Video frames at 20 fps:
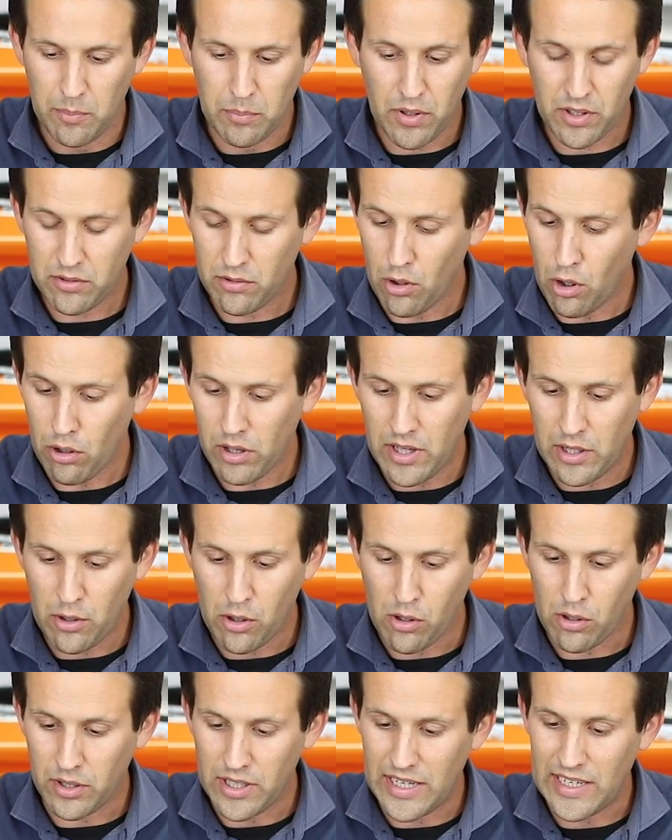but all in
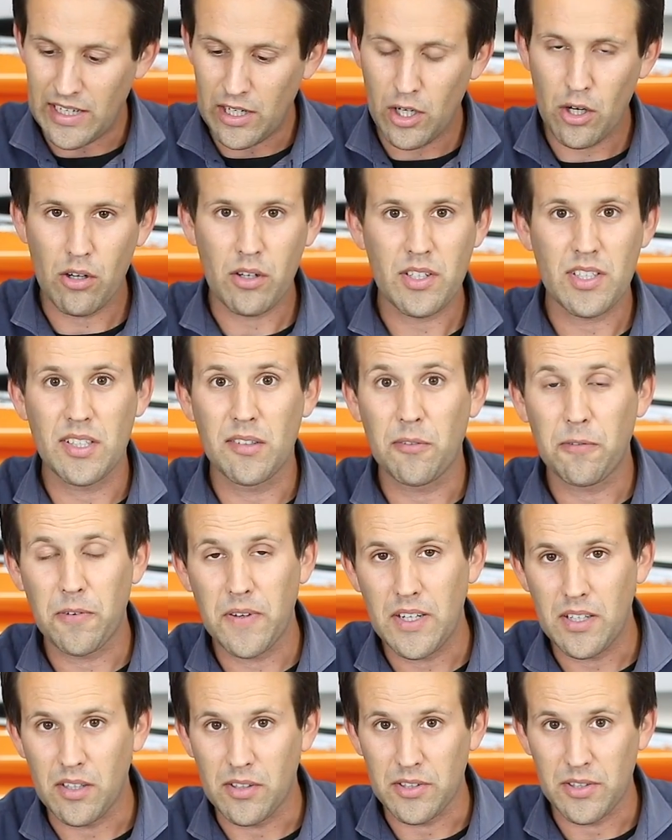all it looks and
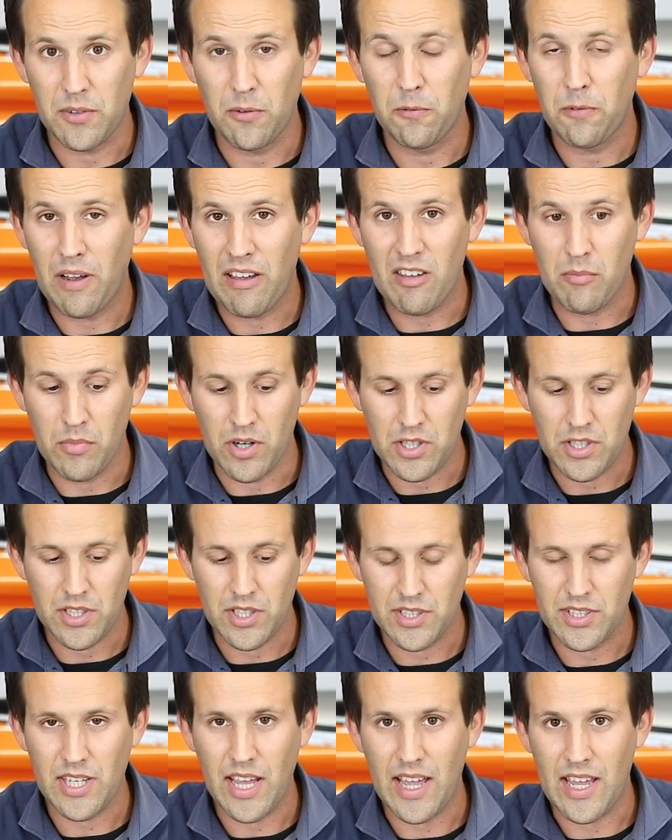feels very much
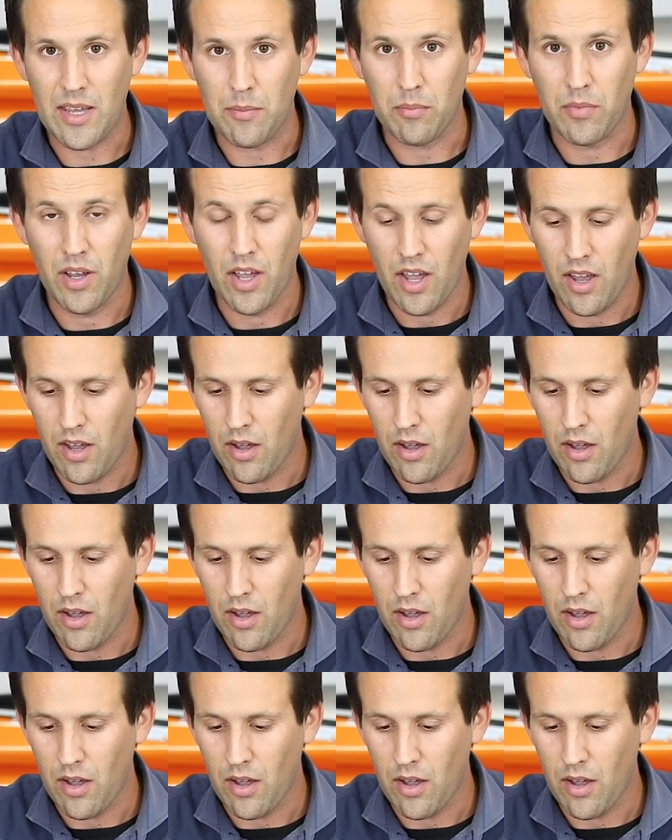the same,